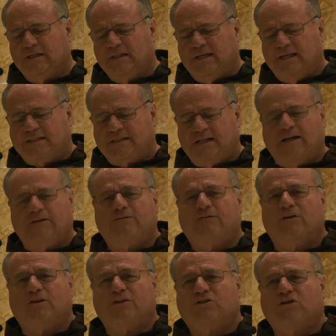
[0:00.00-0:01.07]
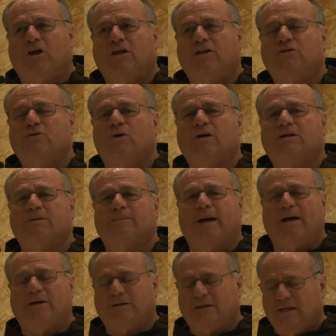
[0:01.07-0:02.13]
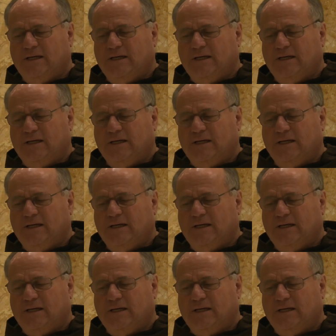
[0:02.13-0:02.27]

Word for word: Last night, Father Charlie talked about